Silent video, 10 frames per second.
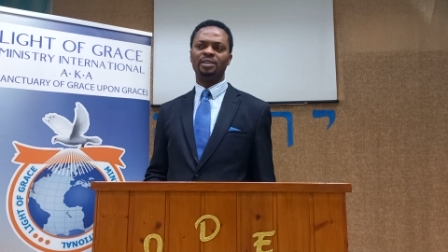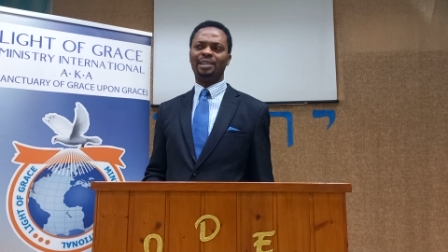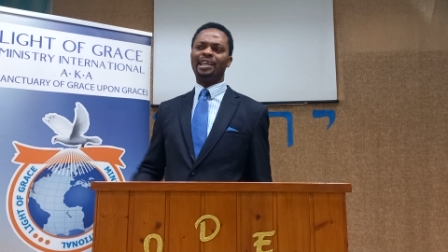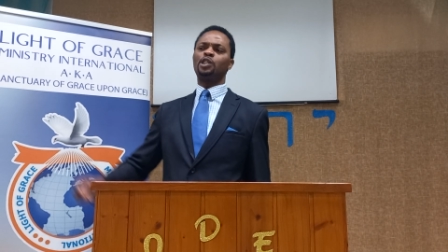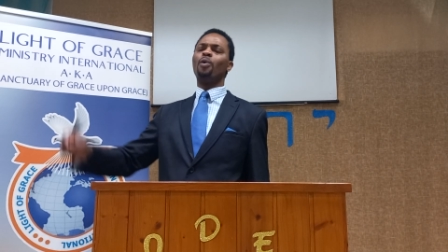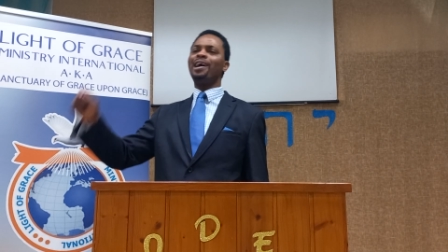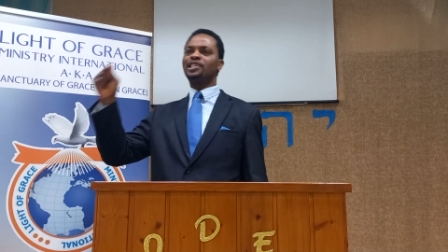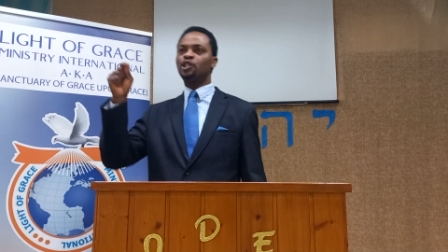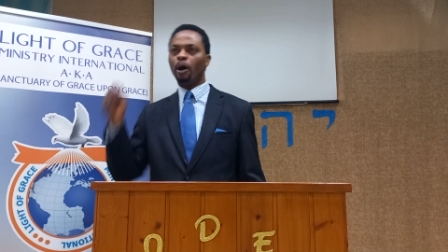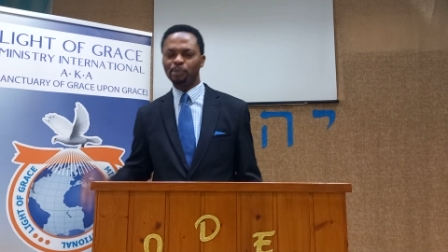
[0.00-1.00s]
There is no
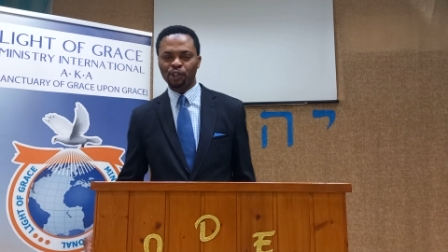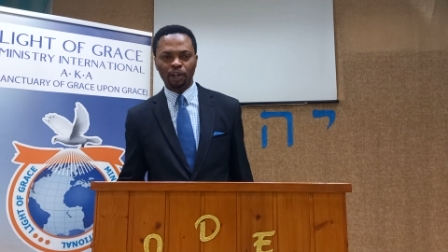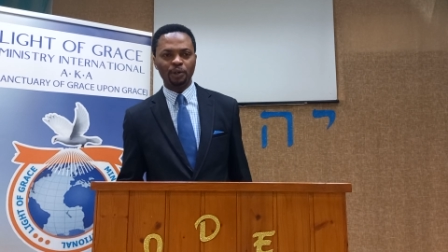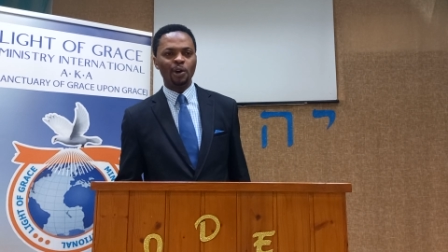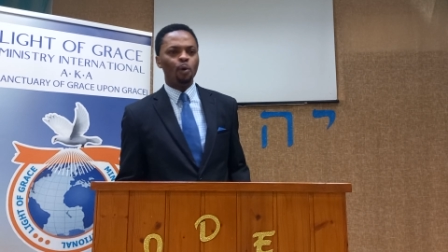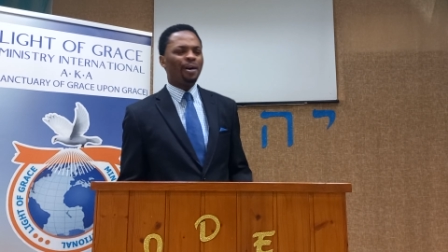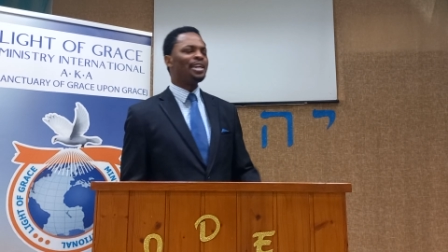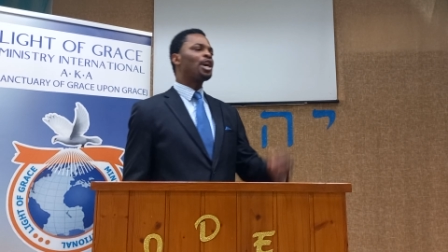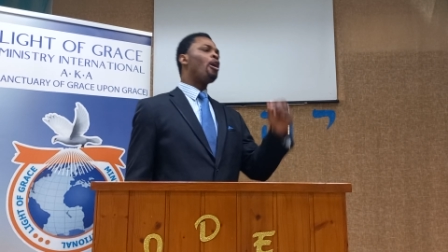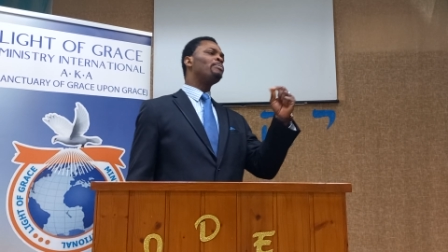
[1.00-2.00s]
assumption when
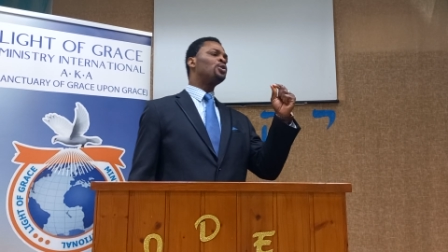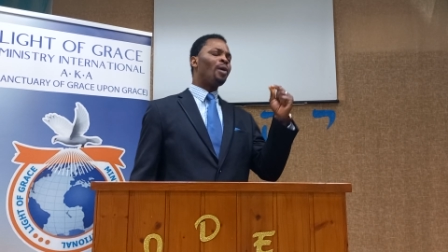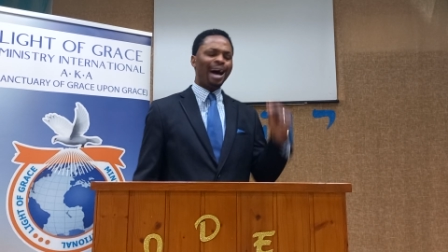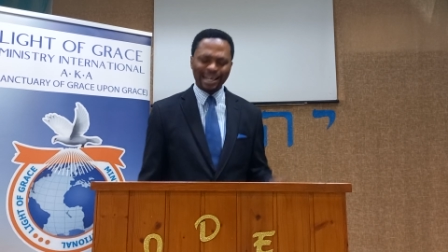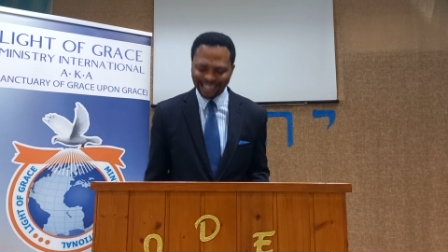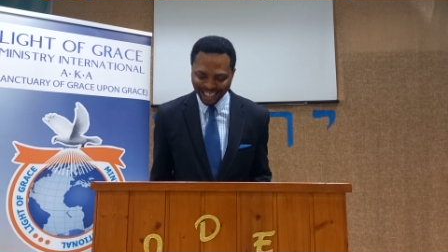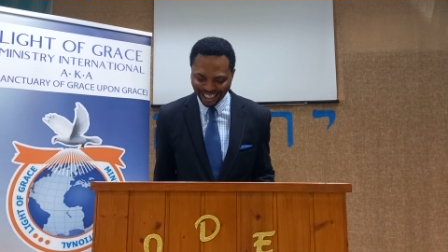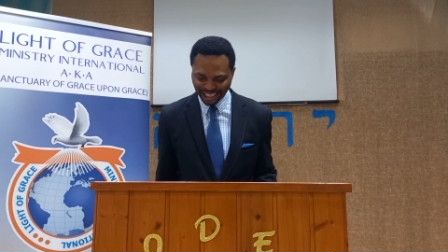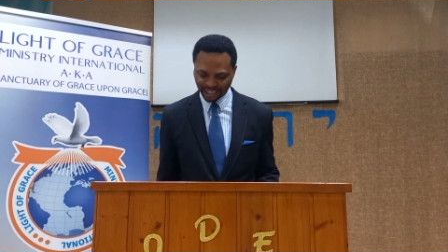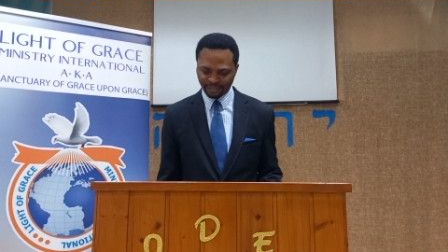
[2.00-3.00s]
it comes to
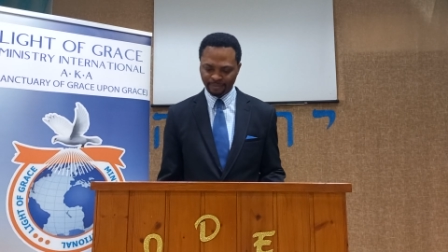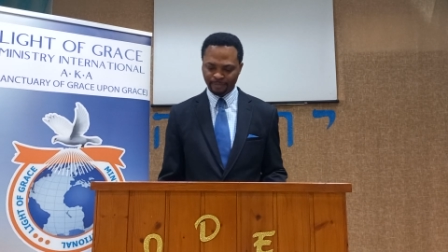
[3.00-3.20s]
asking.